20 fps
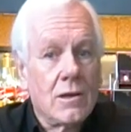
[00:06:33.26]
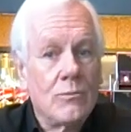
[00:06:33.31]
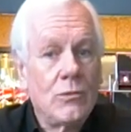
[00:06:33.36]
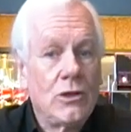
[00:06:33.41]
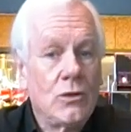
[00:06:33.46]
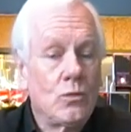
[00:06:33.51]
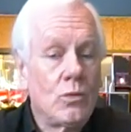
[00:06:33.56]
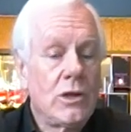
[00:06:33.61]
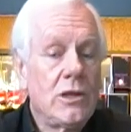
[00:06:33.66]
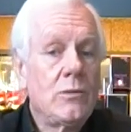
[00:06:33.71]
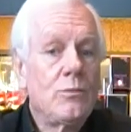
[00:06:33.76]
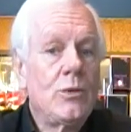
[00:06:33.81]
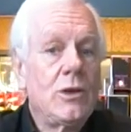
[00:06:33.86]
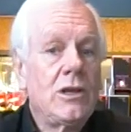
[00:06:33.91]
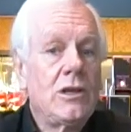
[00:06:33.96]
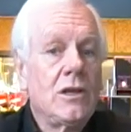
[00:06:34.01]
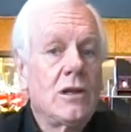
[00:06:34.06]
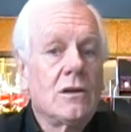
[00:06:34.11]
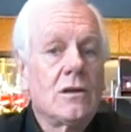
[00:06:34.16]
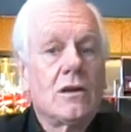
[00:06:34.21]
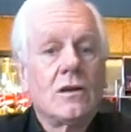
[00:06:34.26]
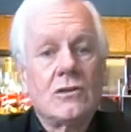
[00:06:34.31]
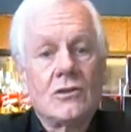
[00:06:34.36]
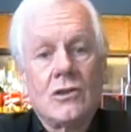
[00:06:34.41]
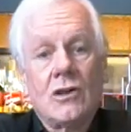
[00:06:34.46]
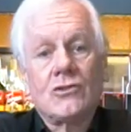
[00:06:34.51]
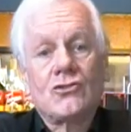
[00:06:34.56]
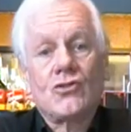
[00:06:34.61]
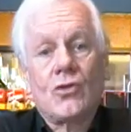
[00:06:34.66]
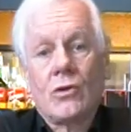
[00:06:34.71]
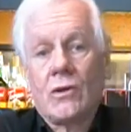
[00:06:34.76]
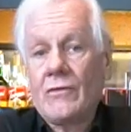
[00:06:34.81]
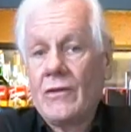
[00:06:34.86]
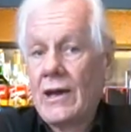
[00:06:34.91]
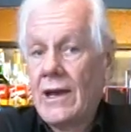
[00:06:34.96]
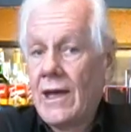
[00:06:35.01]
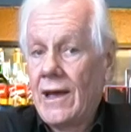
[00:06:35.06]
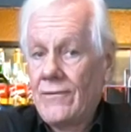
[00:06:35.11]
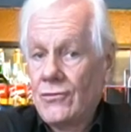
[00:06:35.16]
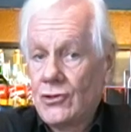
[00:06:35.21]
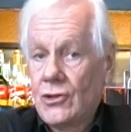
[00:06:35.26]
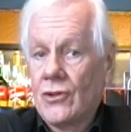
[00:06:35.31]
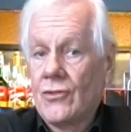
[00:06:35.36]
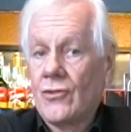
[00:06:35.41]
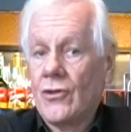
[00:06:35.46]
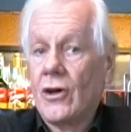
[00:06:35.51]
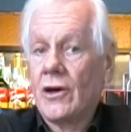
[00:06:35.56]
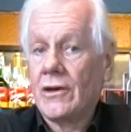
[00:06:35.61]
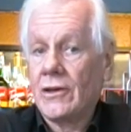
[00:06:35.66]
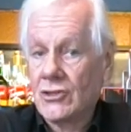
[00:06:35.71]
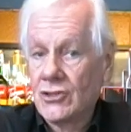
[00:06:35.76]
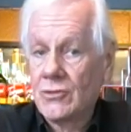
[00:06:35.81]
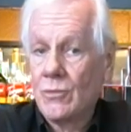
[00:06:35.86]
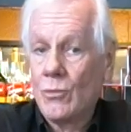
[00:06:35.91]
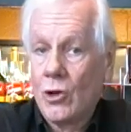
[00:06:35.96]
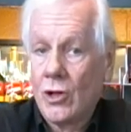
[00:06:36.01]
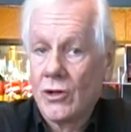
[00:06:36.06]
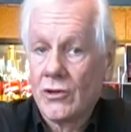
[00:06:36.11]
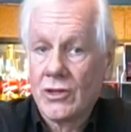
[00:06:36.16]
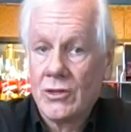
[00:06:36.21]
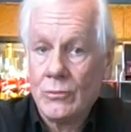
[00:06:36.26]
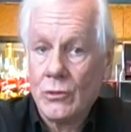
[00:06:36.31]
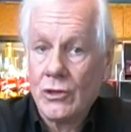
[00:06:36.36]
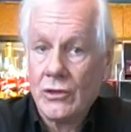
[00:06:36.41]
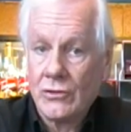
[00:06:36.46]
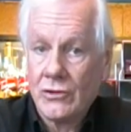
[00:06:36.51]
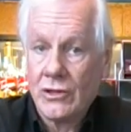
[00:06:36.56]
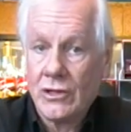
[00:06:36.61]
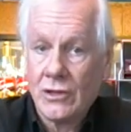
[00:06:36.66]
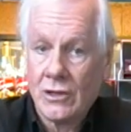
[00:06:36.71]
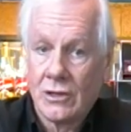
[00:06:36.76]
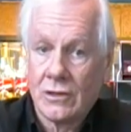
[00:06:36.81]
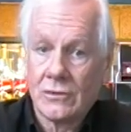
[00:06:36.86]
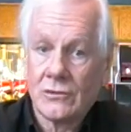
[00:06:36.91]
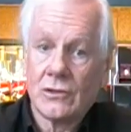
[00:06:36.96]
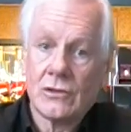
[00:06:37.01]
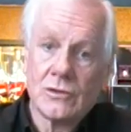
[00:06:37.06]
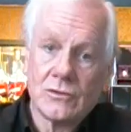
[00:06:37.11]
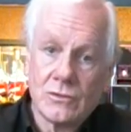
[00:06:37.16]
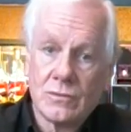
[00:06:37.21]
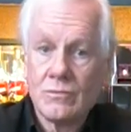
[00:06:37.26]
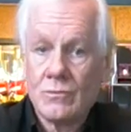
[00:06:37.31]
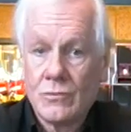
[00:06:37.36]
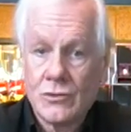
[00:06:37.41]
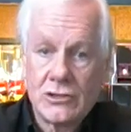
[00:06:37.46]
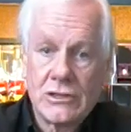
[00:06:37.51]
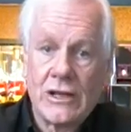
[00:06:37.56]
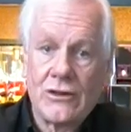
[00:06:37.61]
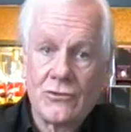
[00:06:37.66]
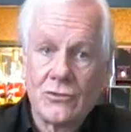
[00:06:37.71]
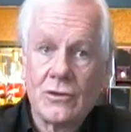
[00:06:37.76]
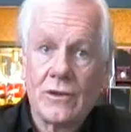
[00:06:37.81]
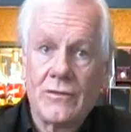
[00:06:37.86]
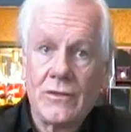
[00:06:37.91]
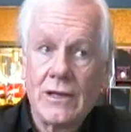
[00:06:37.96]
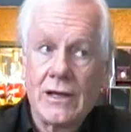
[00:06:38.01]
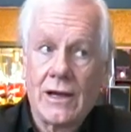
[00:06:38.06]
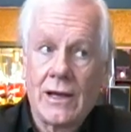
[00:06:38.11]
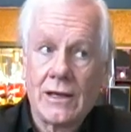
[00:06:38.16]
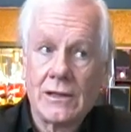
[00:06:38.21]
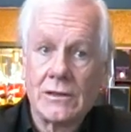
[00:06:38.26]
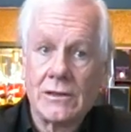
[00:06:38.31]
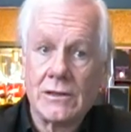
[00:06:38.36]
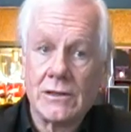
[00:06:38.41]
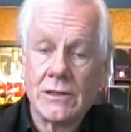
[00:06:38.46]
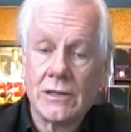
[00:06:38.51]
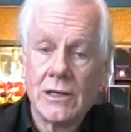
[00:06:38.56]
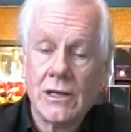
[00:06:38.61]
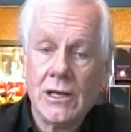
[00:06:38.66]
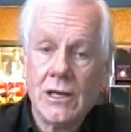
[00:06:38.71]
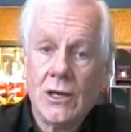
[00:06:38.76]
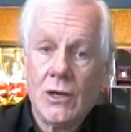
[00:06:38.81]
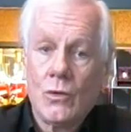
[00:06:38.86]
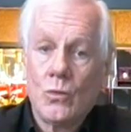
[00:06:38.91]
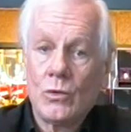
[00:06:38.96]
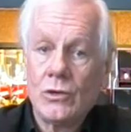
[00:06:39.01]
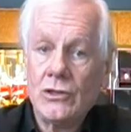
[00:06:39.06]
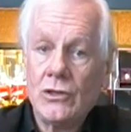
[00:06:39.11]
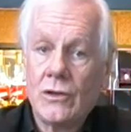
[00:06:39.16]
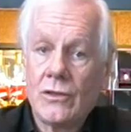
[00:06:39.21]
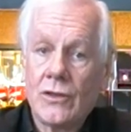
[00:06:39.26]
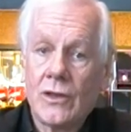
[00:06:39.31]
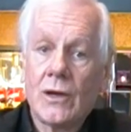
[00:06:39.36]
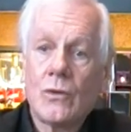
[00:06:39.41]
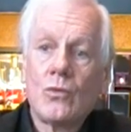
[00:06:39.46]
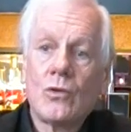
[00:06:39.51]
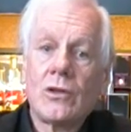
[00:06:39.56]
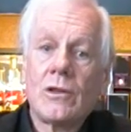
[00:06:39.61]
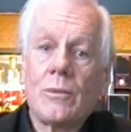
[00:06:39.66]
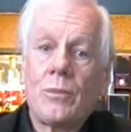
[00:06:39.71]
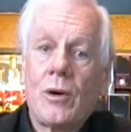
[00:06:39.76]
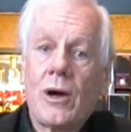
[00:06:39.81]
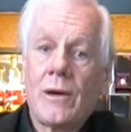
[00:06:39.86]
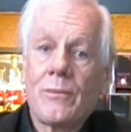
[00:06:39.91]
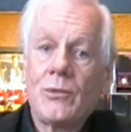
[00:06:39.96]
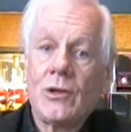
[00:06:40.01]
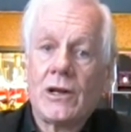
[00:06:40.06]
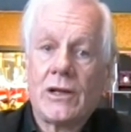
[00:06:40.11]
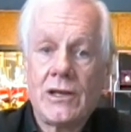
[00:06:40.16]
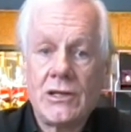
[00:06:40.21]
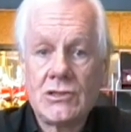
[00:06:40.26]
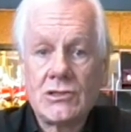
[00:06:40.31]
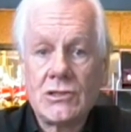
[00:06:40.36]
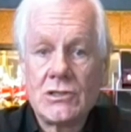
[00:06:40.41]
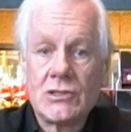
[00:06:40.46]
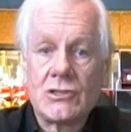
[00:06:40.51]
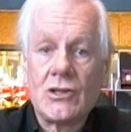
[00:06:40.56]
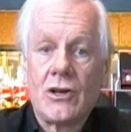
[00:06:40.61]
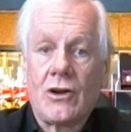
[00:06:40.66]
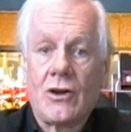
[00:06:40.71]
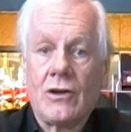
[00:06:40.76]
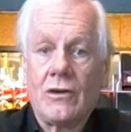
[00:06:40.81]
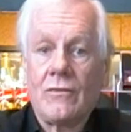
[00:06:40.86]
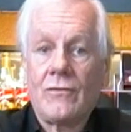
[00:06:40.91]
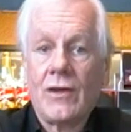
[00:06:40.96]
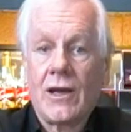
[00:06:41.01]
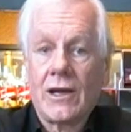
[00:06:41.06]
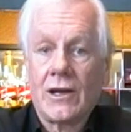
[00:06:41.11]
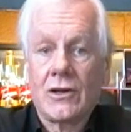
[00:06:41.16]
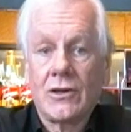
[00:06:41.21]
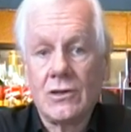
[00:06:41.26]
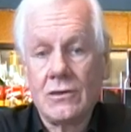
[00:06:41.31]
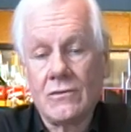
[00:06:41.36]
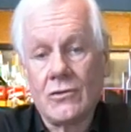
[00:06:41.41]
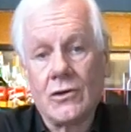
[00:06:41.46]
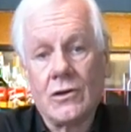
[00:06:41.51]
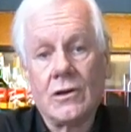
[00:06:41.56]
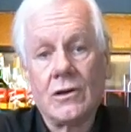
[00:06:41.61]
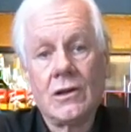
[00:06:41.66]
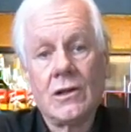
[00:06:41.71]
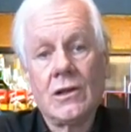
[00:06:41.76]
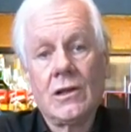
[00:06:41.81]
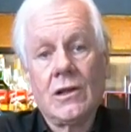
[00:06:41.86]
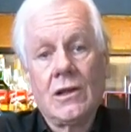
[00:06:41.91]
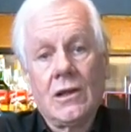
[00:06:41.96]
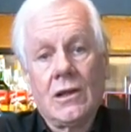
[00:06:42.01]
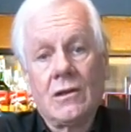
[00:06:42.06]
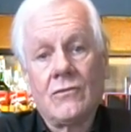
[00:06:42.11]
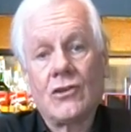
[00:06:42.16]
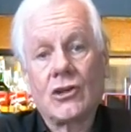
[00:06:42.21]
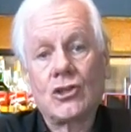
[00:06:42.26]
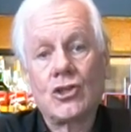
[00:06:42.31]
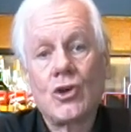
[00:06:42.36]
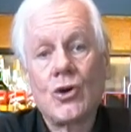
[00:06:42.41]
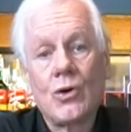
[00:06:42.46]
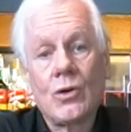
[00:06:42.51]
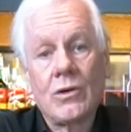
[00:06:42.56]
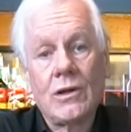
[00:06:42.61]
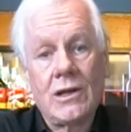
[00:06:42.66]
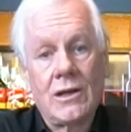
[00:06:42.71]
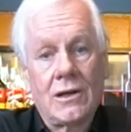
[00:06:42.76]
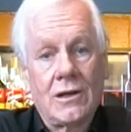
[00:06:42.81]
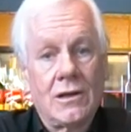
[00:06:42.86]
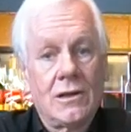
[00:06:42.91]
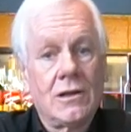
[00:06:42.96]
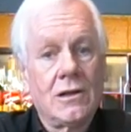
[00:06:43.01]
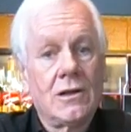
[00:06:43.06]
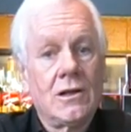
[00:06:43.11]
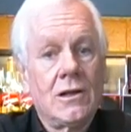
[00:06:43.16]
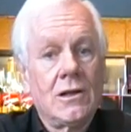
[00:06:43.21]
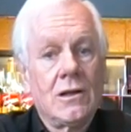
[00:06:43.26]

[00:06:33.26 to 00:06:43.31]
I mean, we'd be a sort of an afterthought, a small community on the center of the island. When you think where the populations are in Vancouver, Victoria,